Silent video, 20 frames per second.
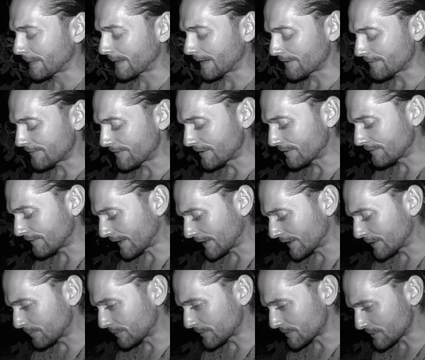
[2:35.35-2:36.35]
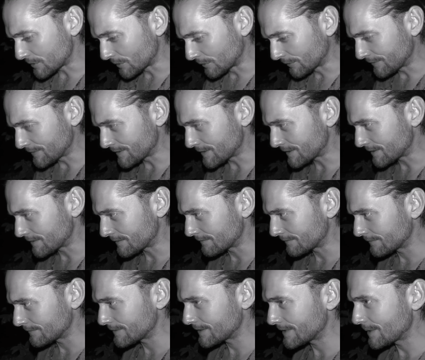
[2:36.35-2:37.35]
I feel valuable stuff is
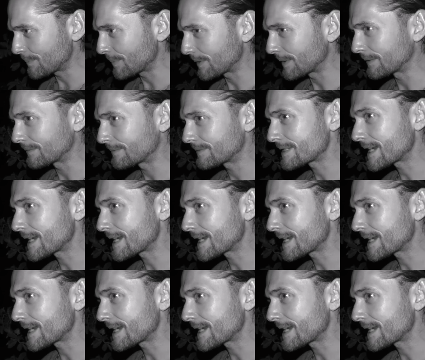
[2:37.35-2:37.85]
slipping.